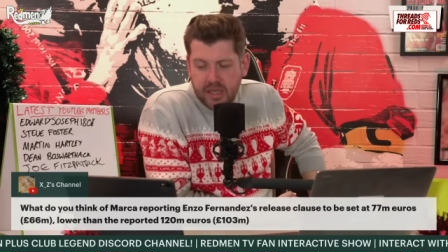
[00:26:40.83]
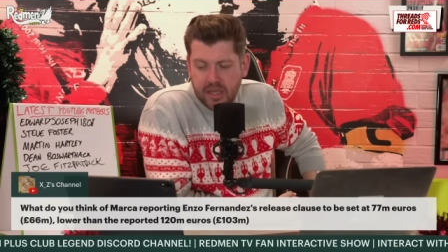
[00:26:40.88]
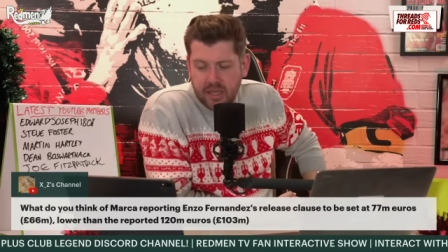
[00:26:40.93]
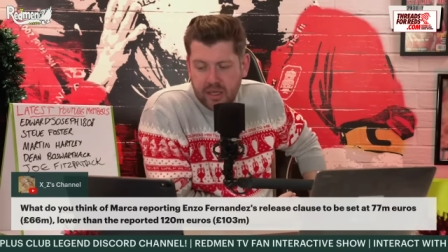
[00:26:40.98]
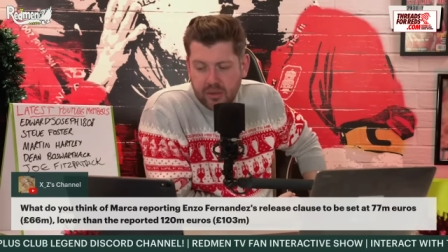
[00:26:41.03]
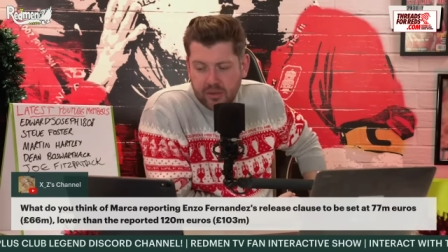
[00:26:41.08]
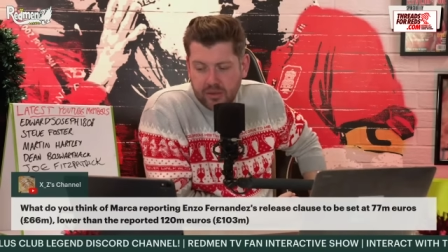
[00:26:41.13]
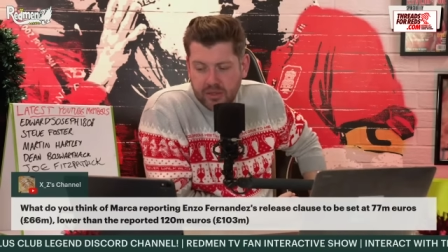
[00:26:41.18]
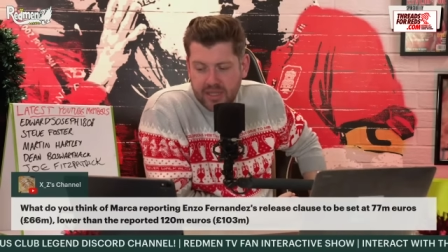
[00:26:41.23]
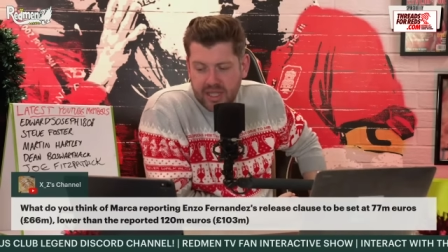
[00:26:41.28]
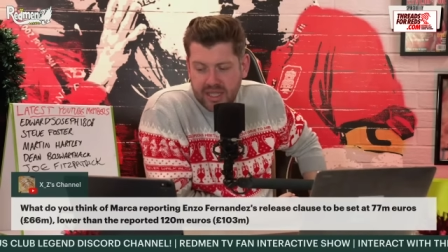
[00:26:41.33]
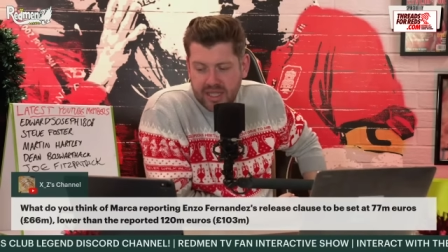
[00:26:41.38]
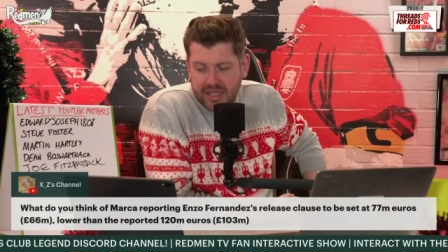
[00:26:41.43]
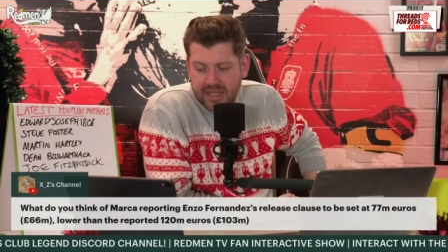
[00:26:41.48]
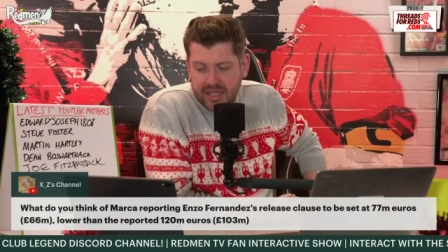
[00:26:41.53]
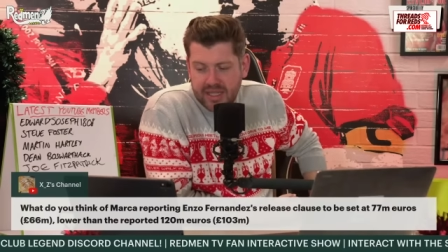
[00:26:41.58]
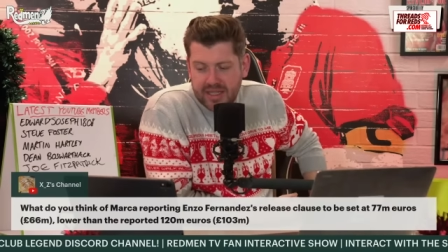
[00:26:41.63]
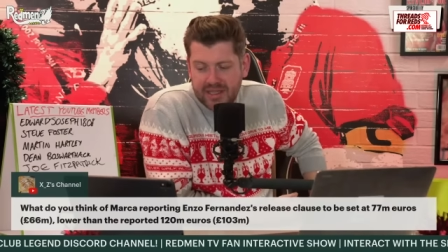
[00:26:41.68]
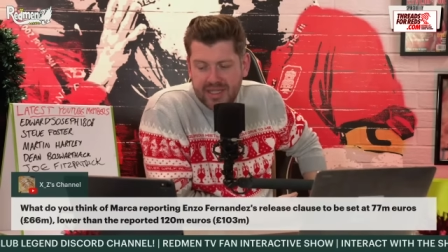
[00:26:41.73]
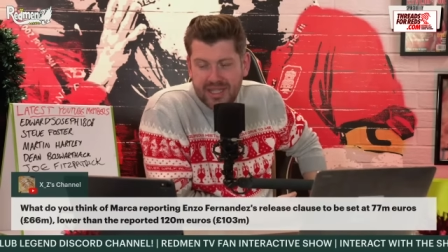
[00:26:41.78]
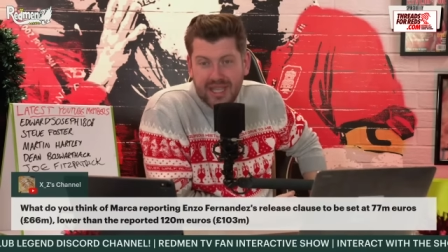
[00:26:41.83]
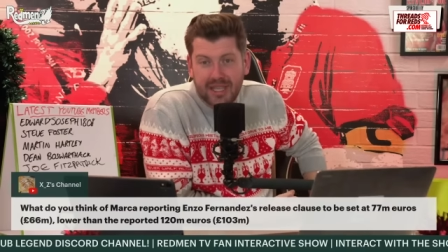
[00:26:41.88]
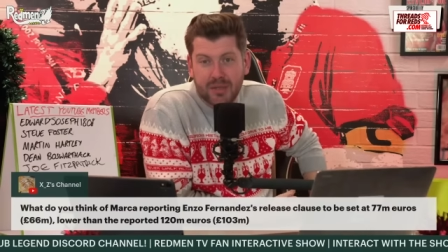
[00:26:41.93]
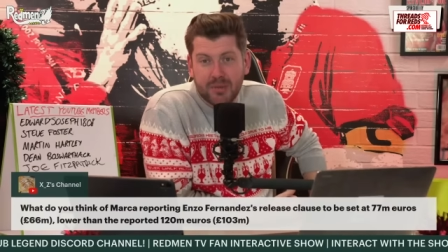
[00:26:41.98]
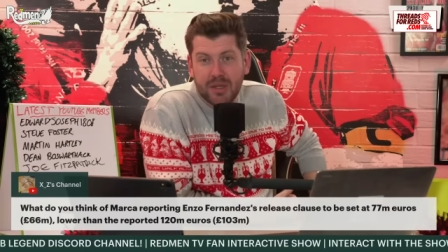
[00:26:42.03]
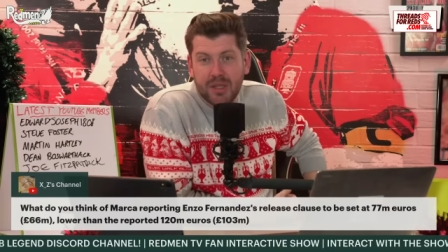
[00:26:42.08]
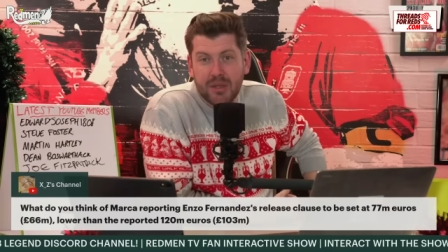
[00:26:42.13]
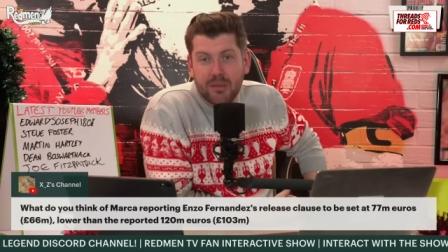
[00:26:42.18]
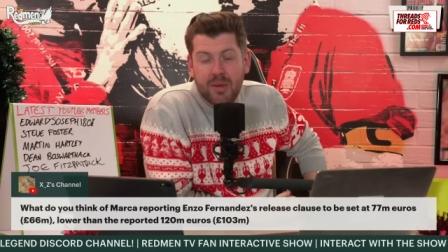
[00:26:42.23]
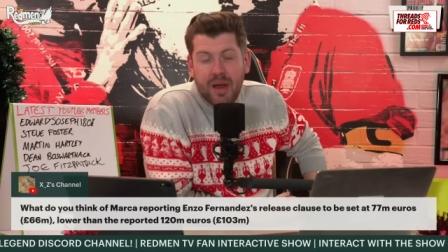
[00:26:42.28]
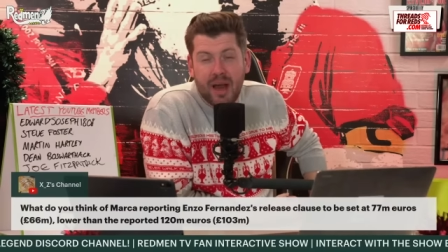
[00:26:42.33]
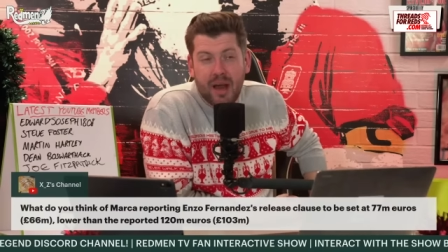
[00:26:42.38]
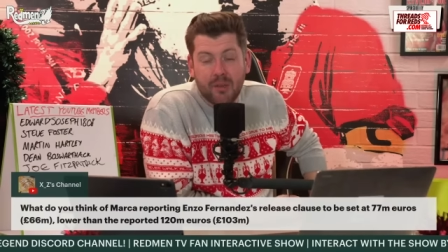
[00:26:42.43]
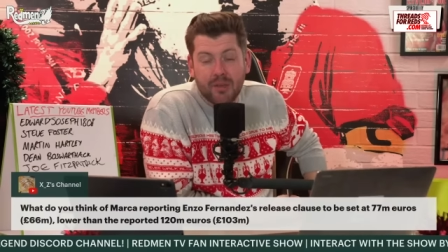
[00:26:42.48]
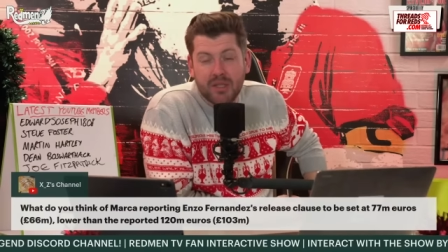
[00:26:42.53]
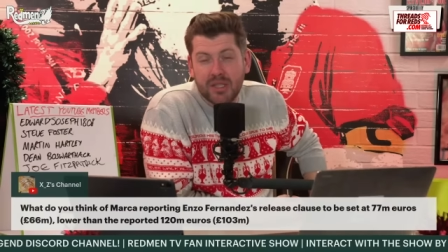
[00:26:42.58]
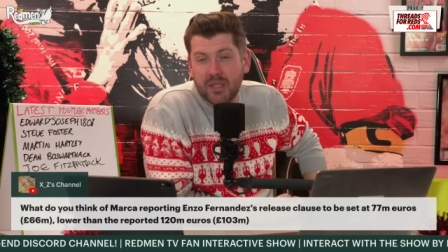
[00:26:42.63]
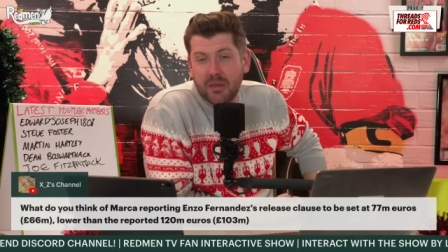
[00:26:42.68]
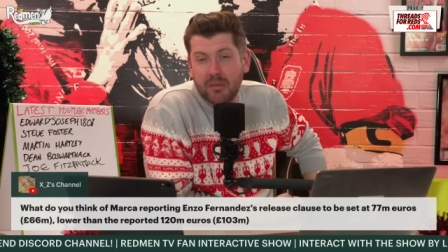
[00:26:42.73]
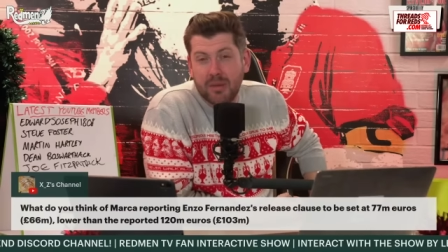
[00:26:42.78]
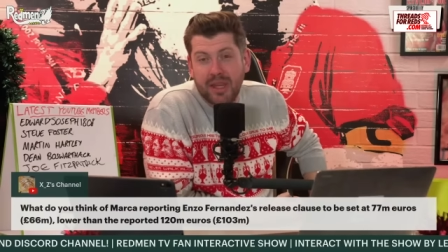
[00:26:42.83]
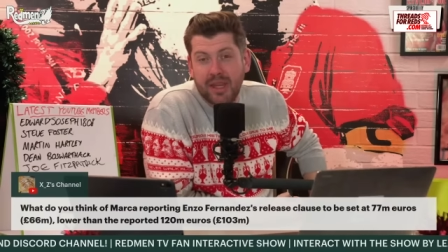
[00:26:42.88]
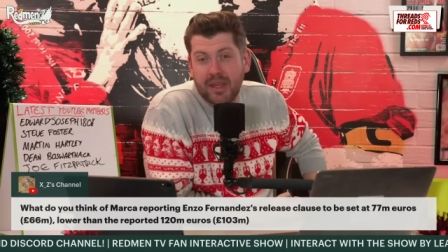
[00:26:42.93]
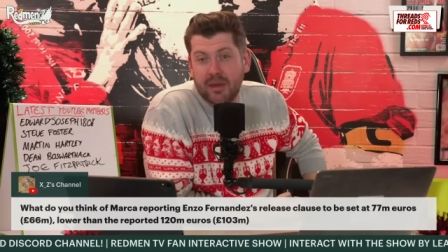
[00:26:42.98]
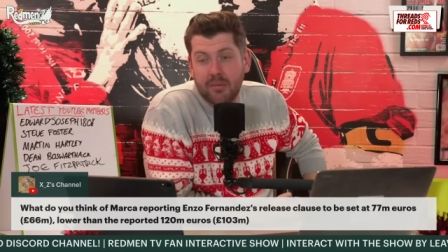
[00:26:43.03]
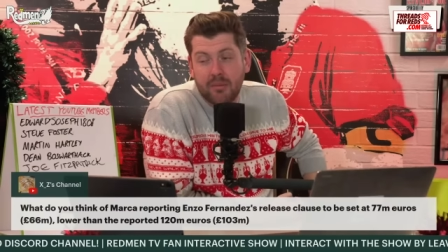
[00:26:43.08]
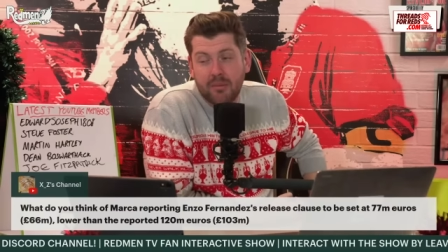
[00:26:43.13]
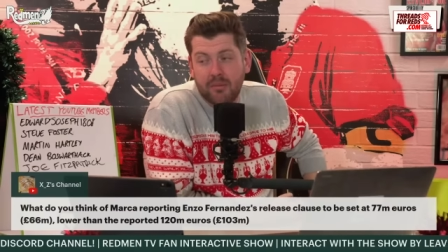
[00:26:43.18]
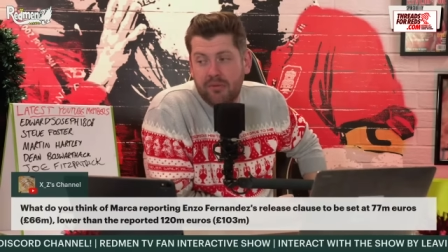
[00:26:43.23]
You know, £66 million would still make him